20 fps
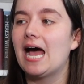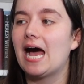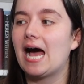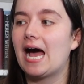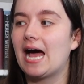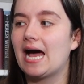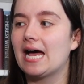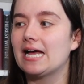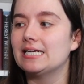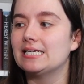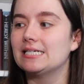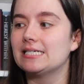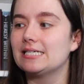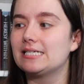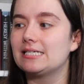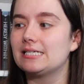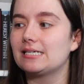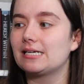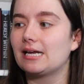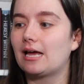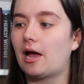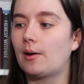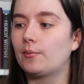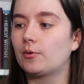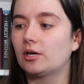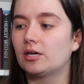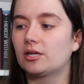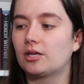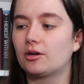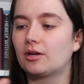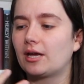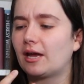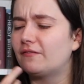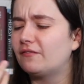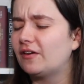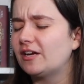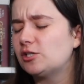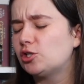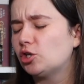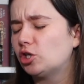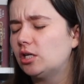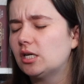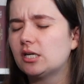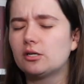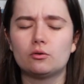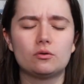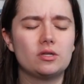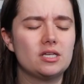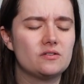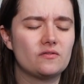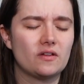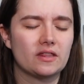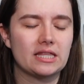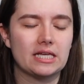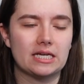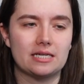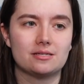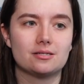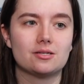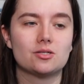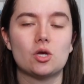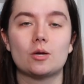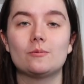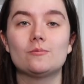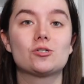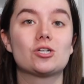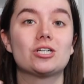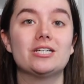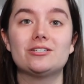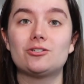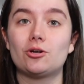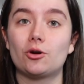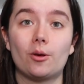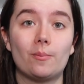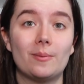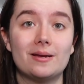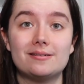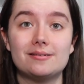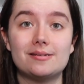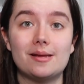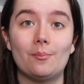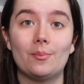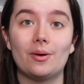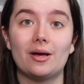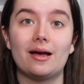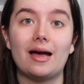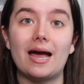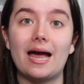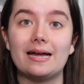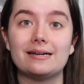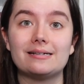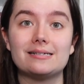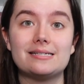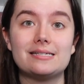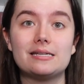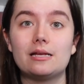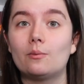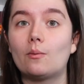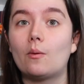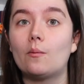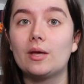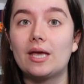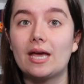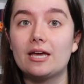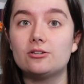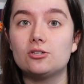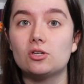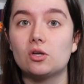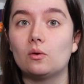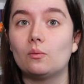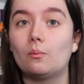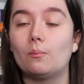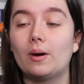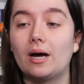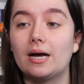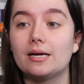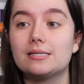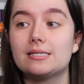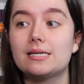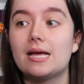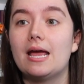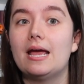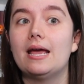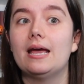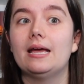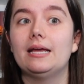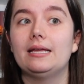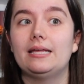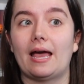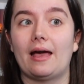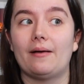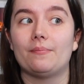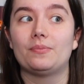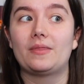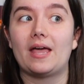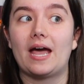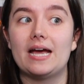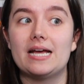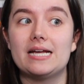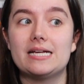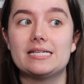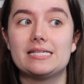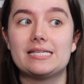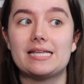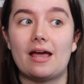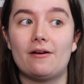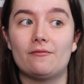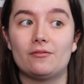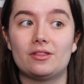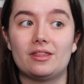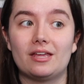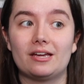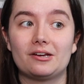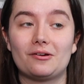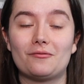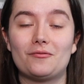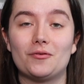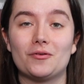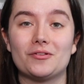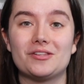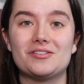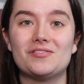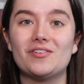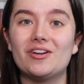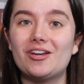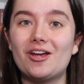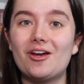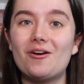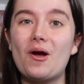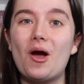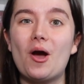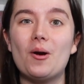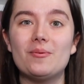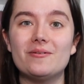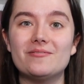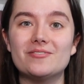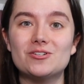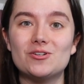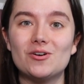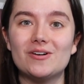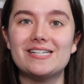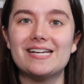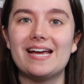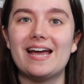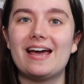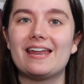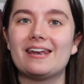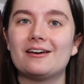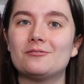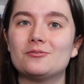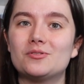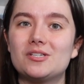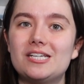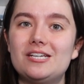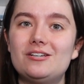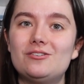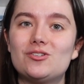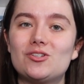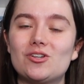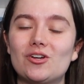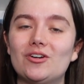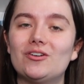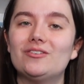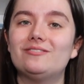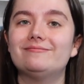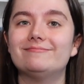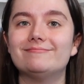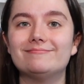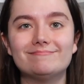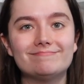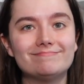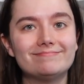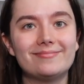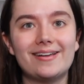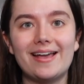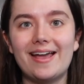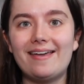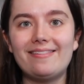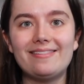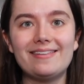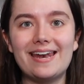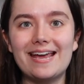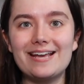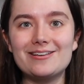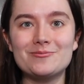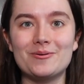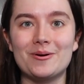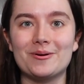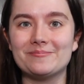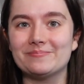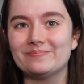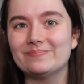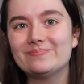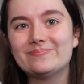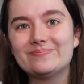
and I'm going to go get a facial and all these fun things. So I'm just going to document December and see where we get to. But yeah, that is everything for this video. I hope you've enjoyed it and I will see you soon in the next one.